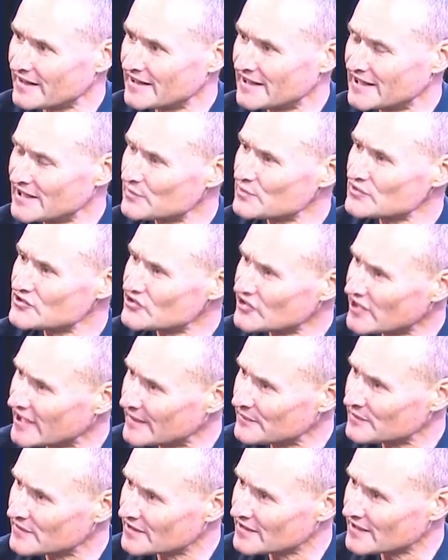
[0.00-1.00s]
He was
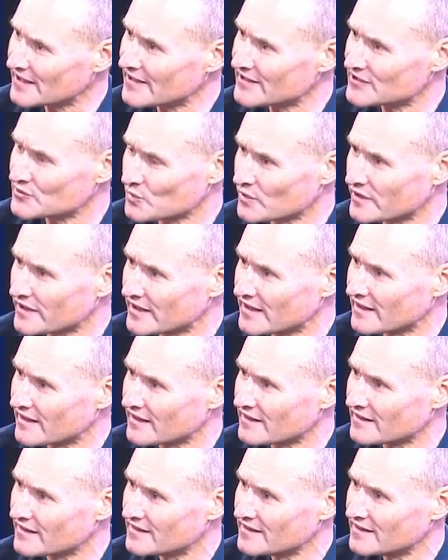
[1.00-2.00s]
tempted as we
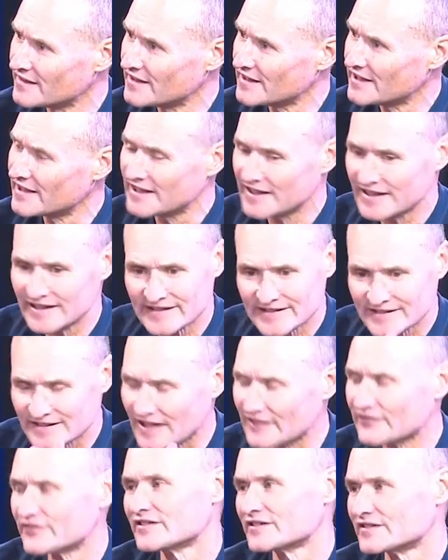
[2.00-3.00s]
are. He
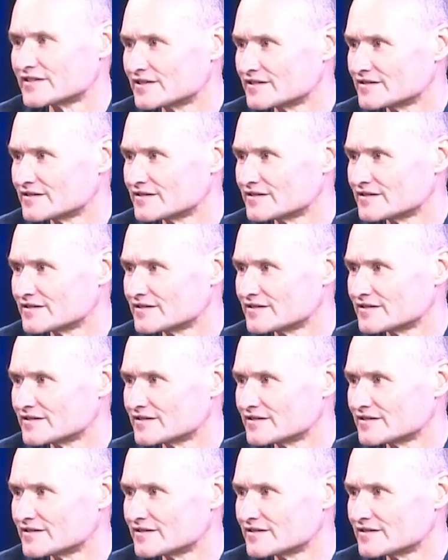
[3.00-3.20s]
suffered,